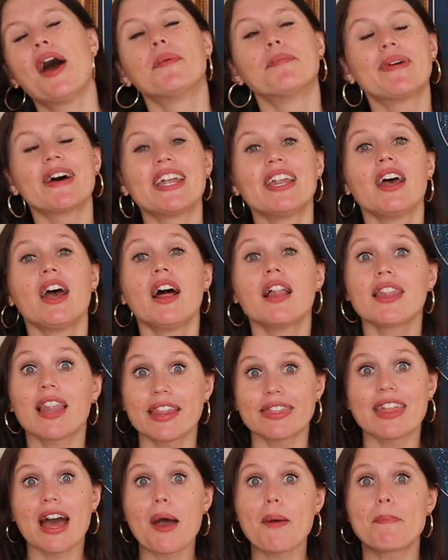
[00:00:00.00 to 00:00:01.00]
But
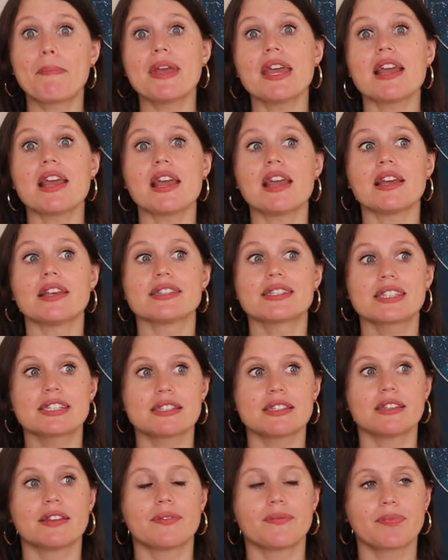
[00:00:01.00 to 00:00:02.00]
let that
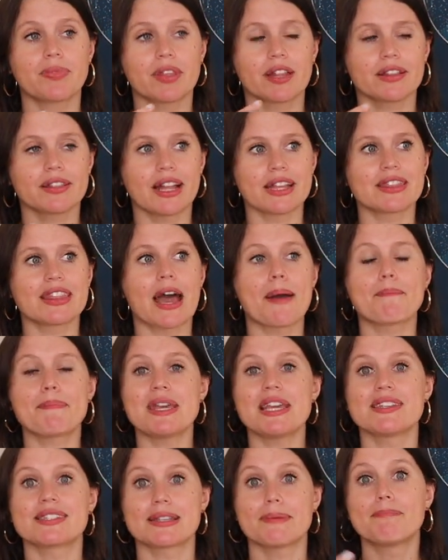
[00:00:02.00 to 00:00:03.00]

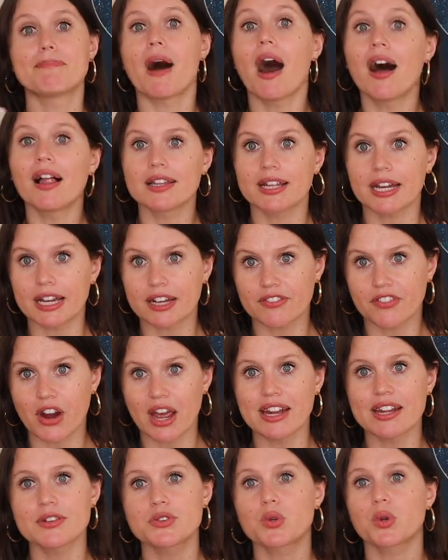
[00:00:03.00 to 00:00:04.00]
be symbolic for
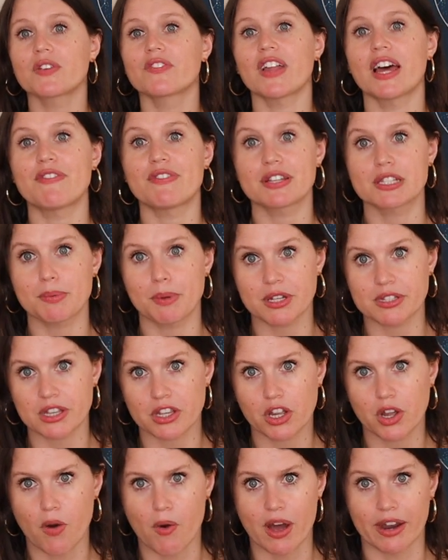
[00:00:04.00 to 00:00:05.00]
any sort of life experience that
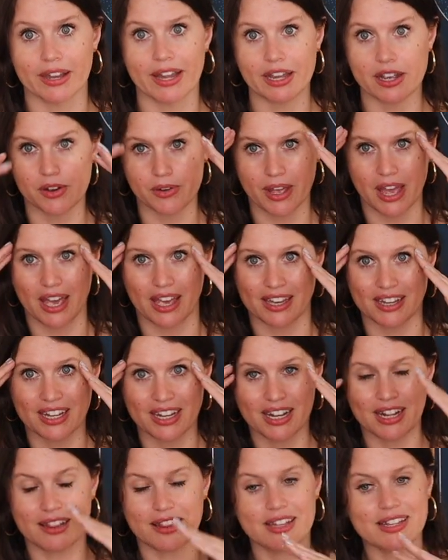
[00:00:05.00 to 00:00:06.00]
you go on. Like, okay,
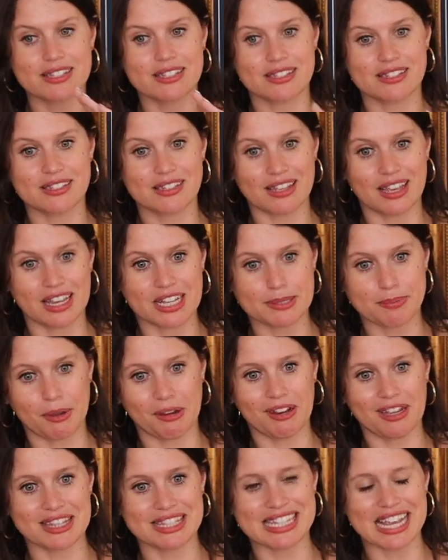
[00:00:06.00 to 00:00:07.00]
this
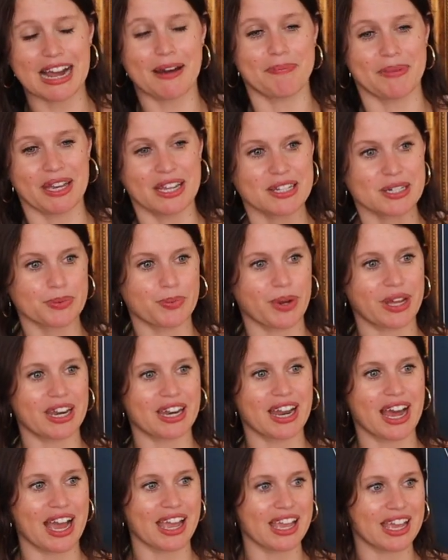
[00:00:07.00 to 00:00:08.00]
experience happened
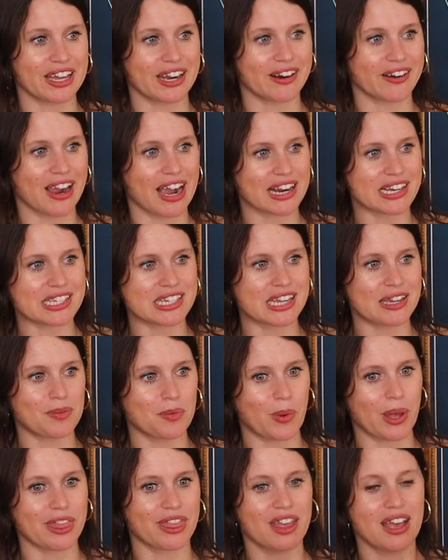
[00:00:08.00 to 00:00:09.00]
when I interacted
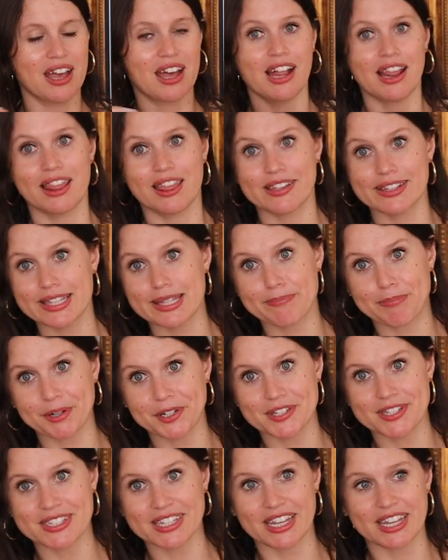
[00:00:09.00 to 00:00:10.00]
with this
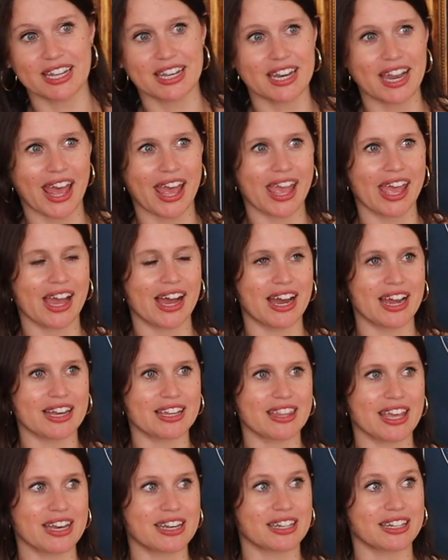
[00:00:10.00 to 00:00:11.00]
person
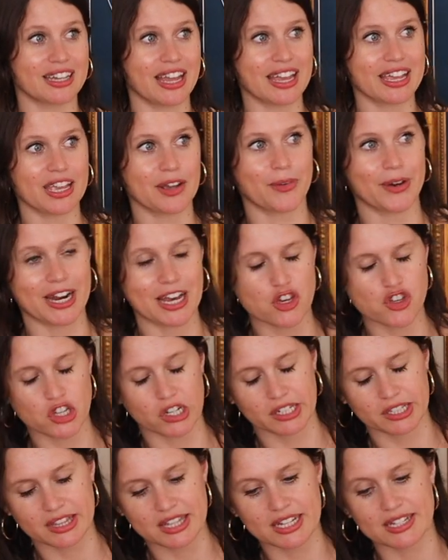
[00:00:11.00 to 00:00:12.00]
and they didn't like it when I
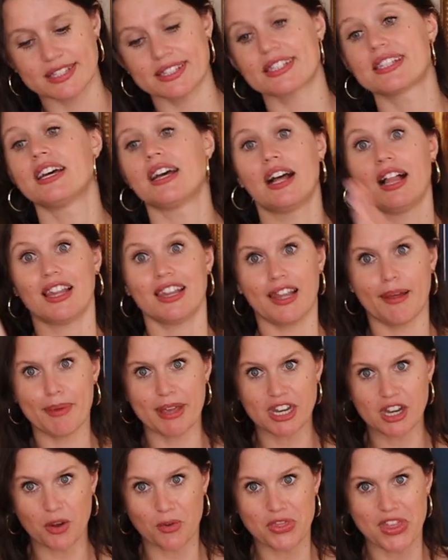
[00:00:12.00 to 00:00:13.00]
shared this. Let
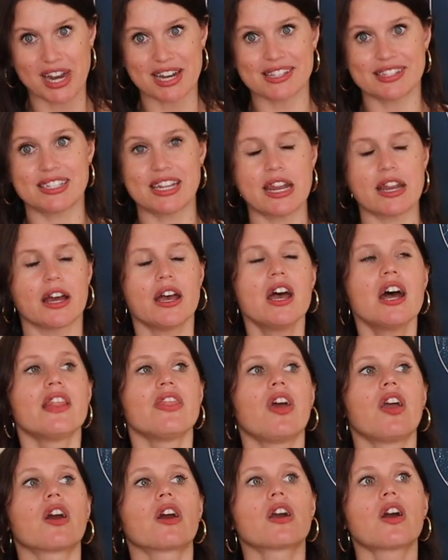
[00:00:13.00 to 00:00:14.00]
me note that as data.
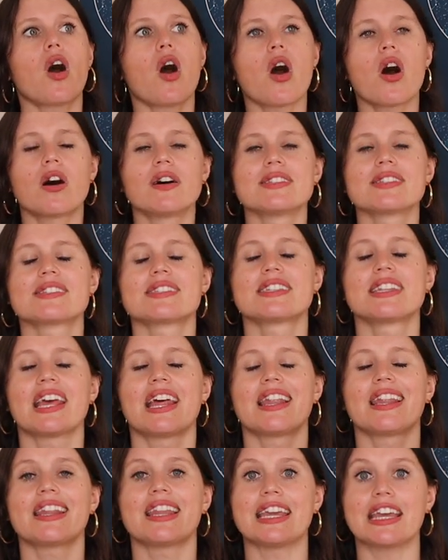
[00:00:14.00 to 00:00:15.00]
They are
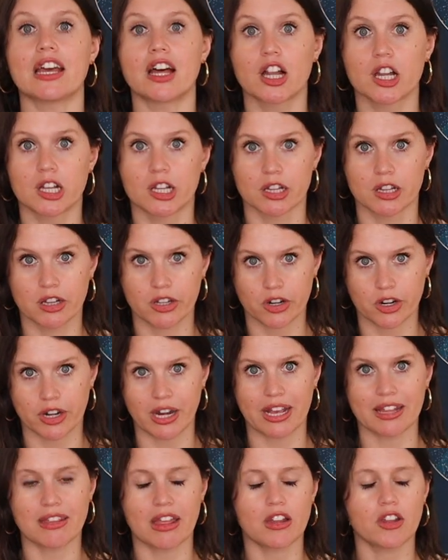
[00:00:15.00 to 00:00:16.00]
constantly
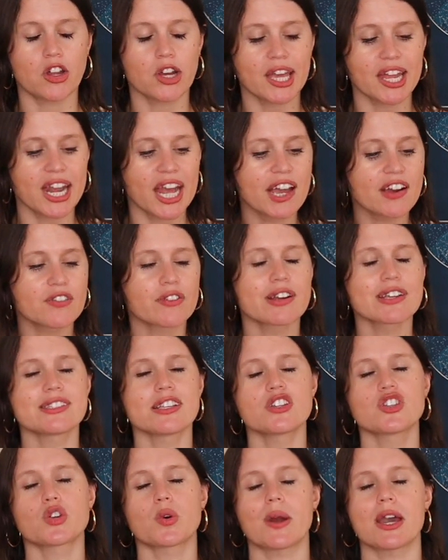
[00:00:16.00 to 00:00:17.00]
learning. They look at every
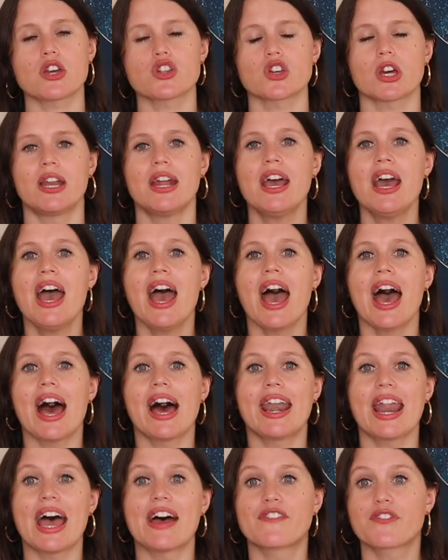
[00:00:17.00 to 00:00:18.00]
situation
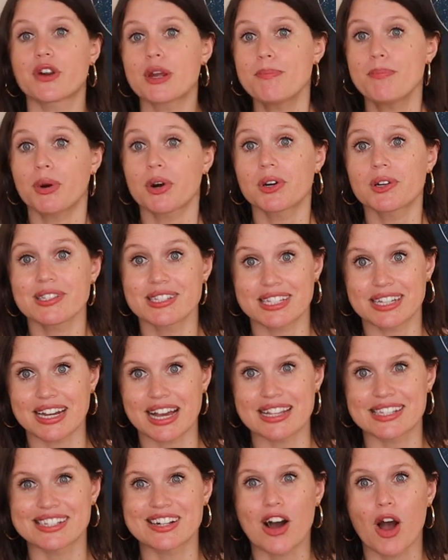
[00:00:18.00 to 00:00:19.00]
and every person
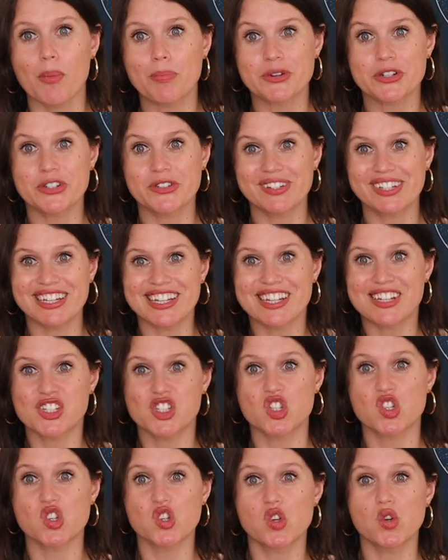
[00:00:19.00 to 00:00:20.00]
as an opportunity
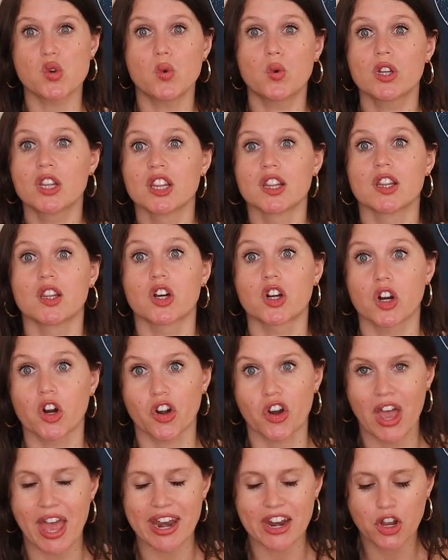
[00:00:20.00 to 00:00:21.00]
to
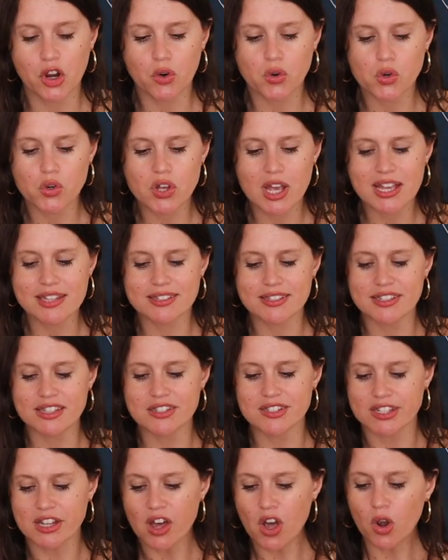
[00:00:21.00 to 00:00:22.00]
learn. And it creates
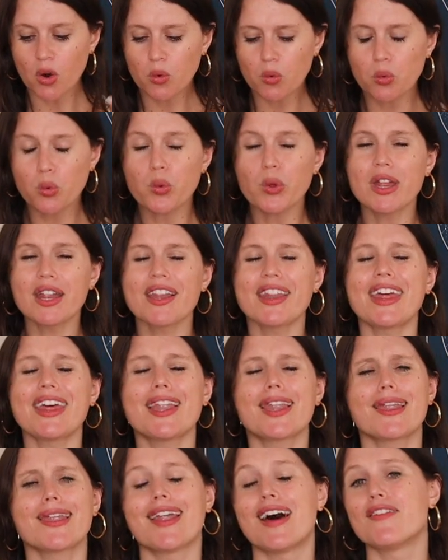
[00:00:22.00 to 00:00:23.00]
this
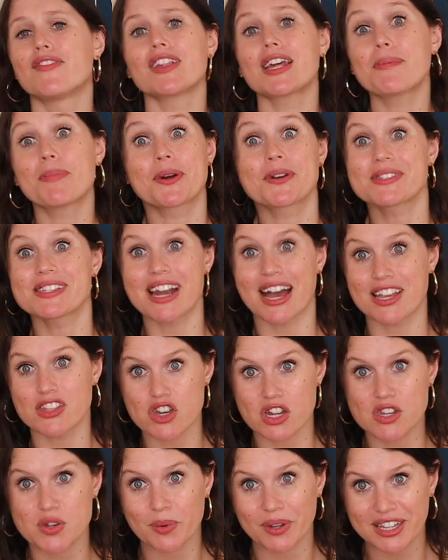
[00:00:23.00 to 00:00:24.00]
really lovely person. I
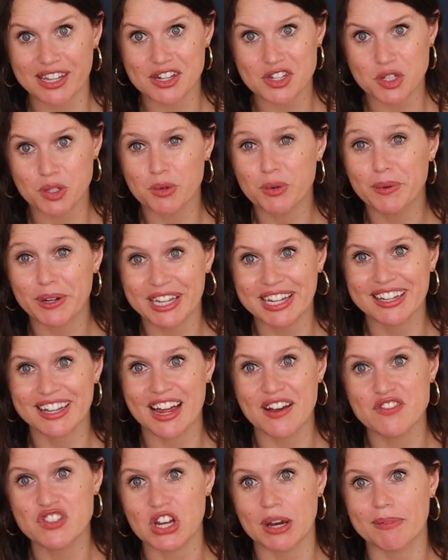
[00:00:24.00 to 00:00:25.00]
genuinely do really
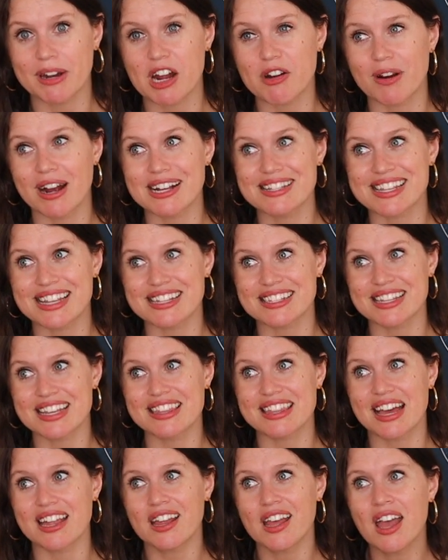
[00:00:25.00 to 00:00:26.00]
love Gemini risings
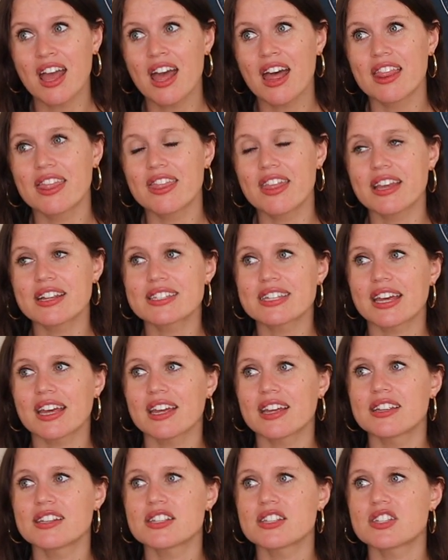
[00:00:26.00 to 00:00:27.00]
in that they
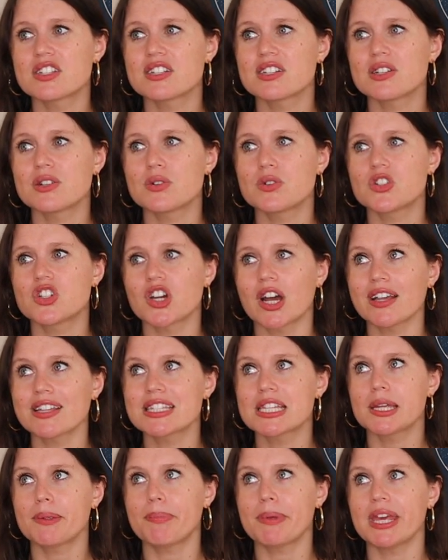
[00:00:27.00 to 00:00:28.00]
tend to
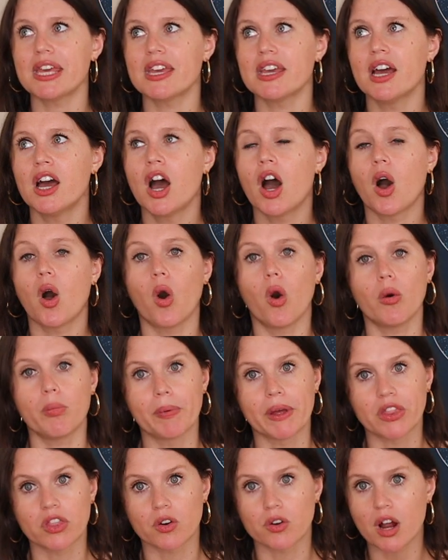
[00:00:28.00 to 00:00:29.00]
just be
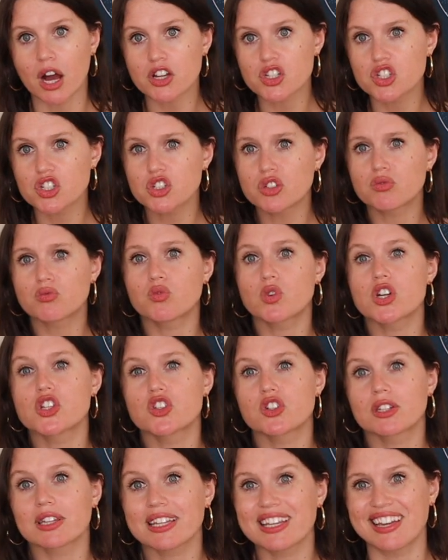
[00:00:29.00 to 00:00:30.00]
open. They're not too
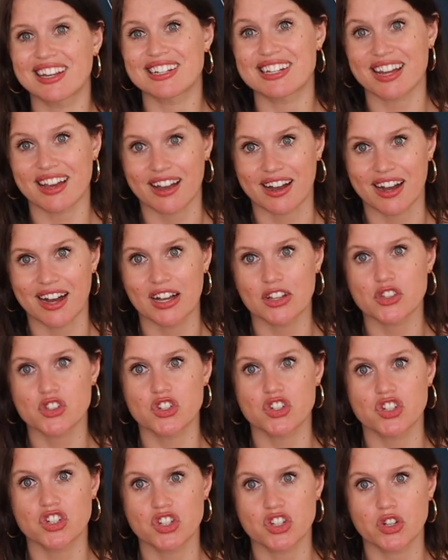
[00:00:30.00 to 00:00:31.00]
rigidly
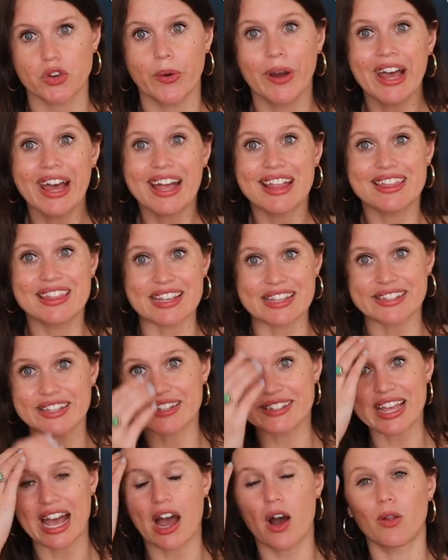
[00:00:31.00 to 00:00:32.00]
attached to this
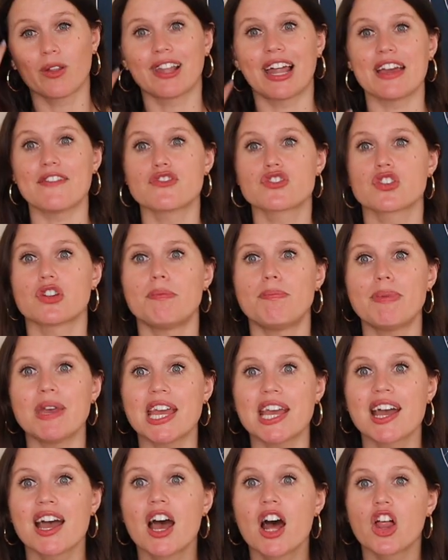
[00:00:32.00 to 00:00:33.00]
is how life should
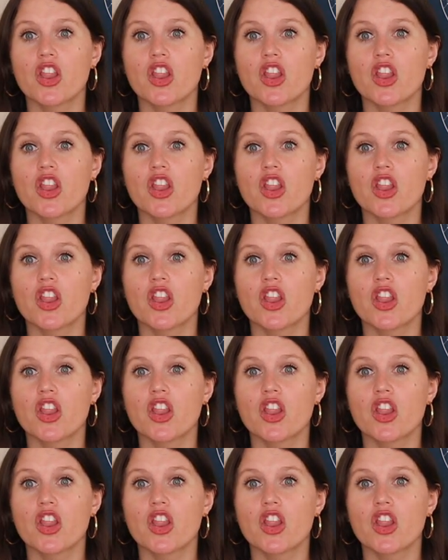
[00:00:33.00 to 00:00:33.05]
be.